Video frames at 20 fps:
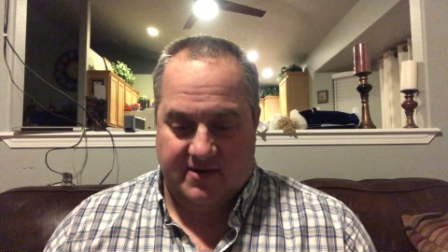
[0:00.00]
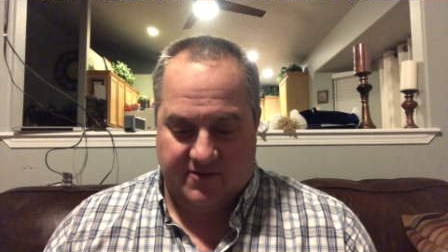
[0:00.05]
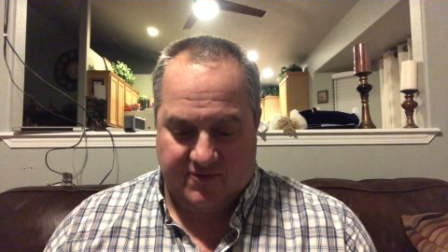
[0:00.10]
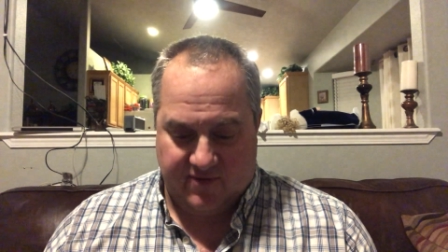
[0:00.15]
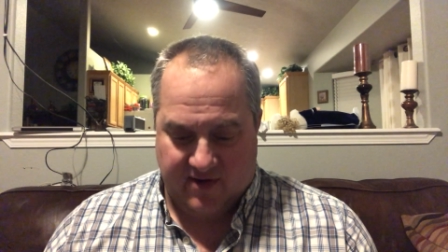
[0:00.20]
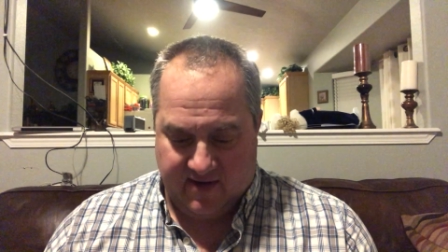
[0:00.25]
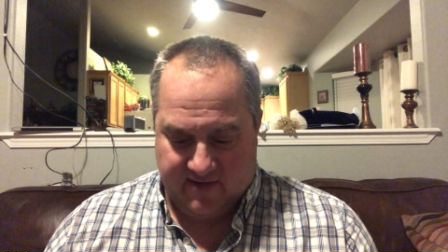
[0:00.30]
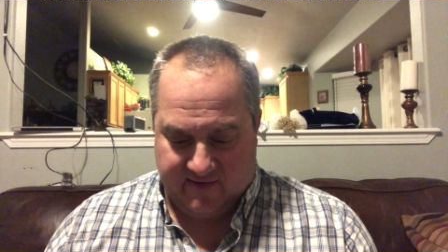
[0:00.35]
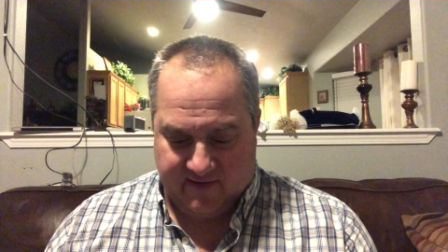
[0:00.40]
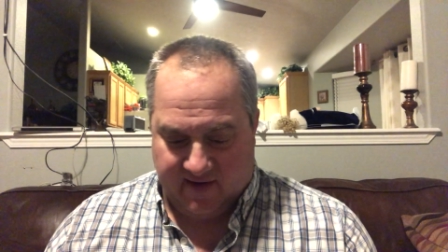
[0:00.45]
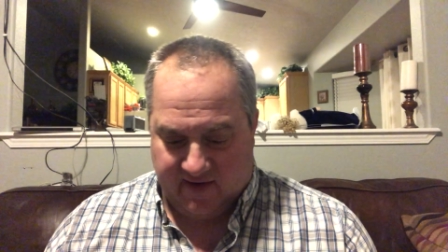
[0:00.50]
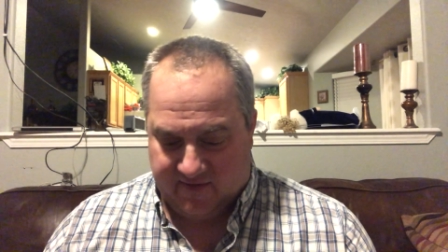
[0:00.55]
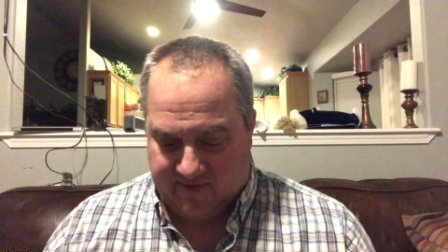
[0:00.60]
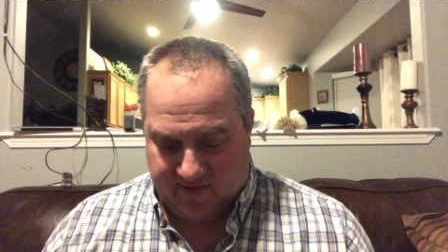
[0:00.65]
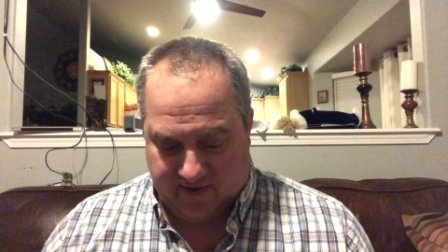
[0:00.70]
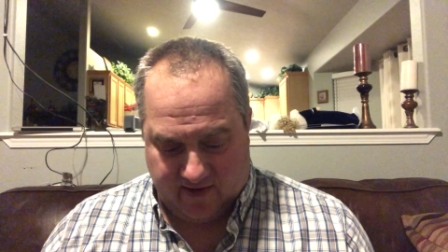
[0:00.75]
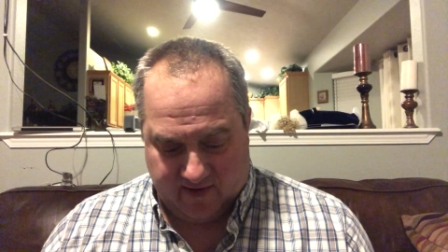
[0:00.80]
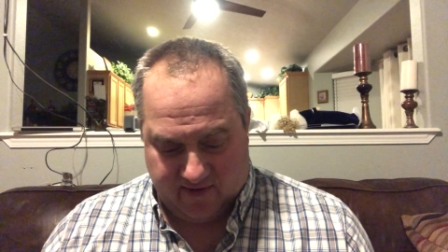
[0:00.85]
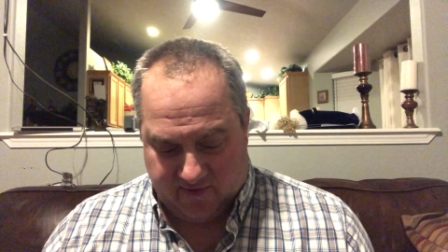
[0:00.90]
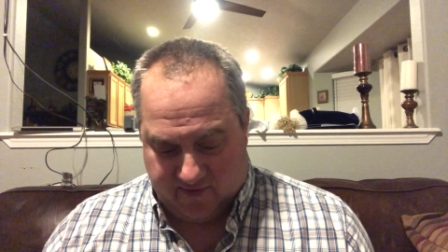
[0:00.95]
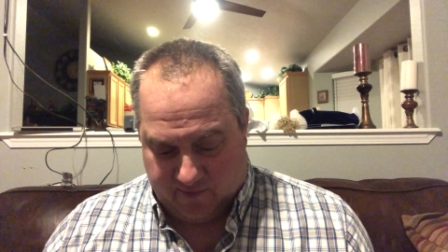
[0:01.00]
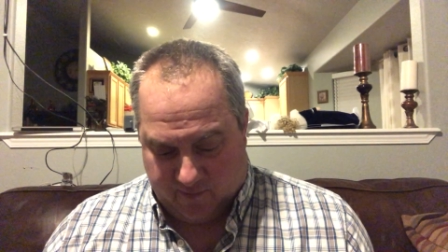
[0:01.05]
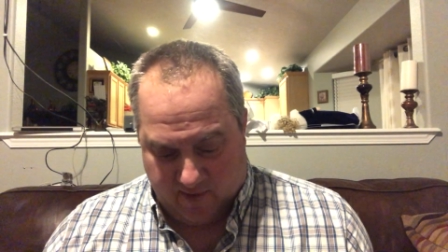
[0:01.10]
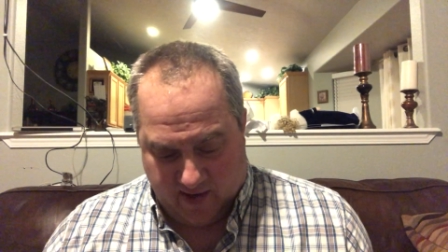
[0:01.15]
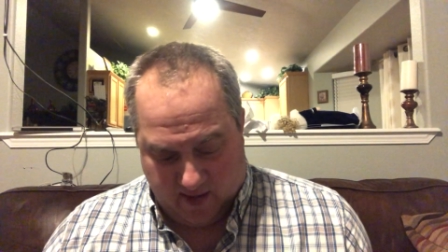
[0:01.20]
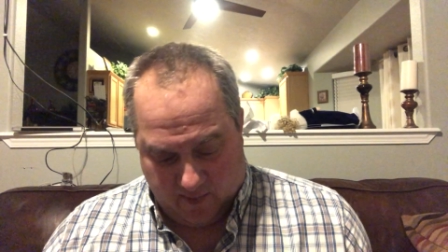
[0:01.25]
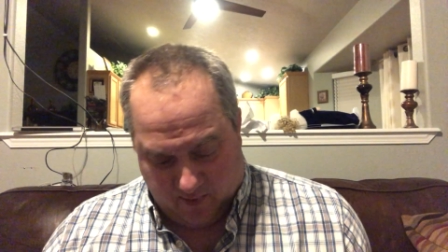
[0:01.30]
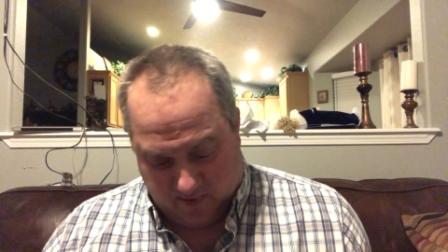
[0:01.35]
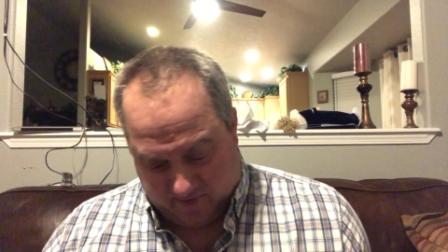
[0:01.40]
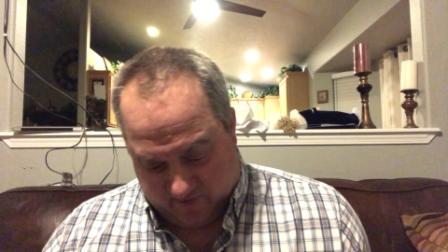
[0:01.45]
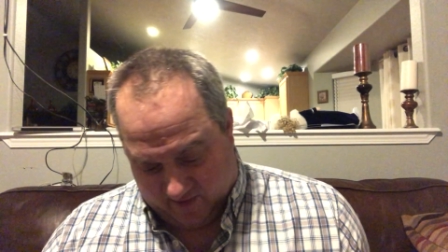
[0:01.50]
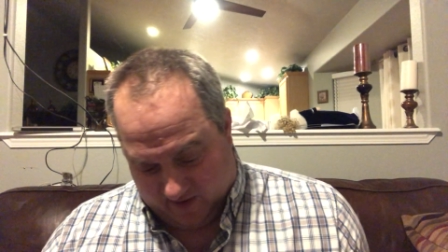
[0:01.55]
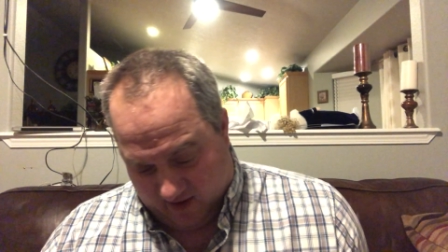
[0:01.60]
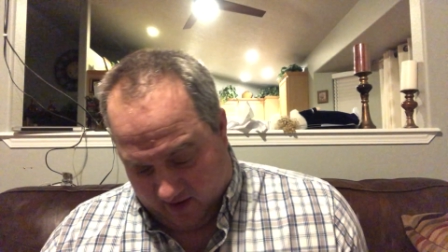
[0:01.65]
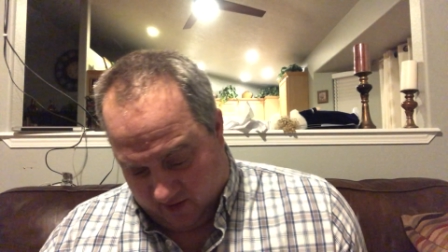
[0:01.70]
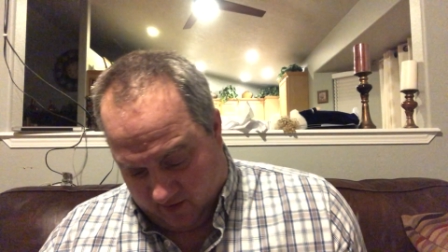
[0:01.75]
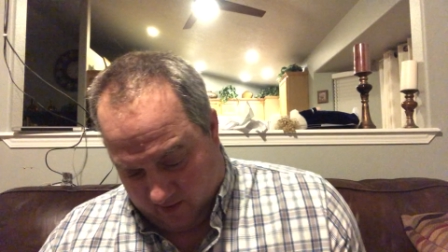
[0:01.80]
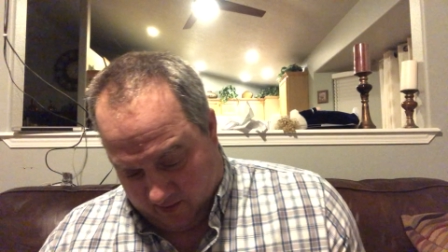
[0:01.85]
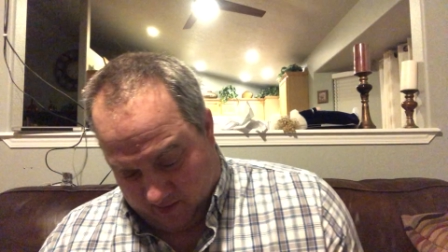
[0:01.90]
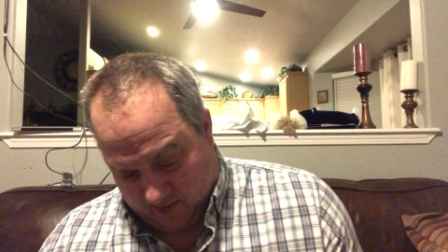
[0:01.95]
translation I just read was
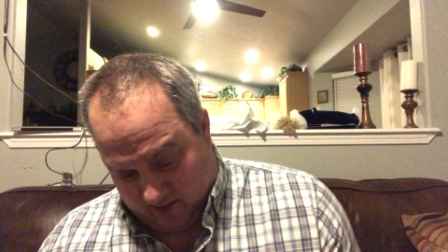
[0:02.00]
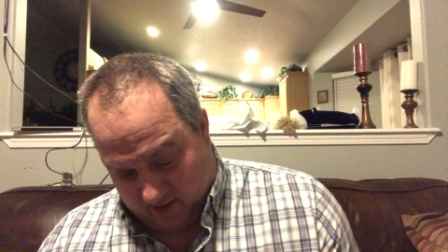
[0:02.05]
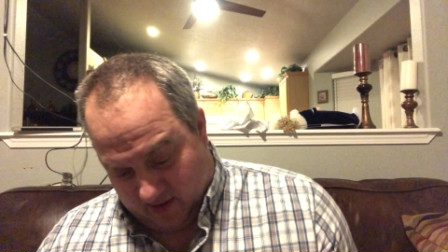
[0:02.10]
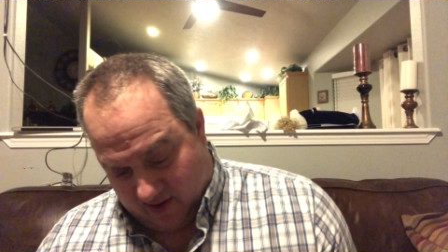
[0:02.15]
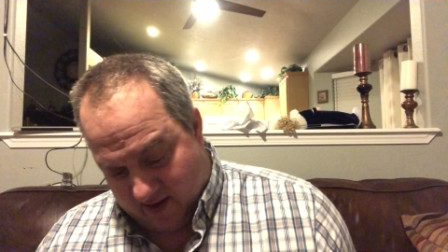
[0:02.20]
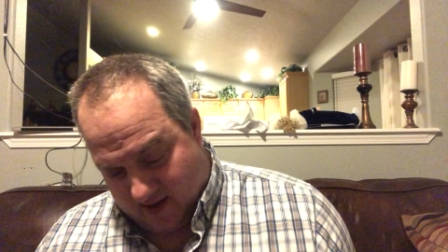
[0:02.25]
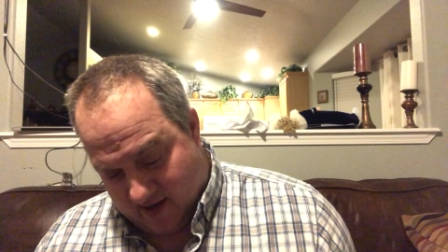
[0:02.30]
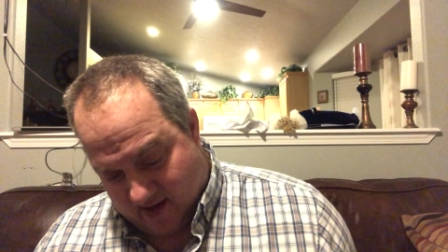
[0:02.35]
terrible.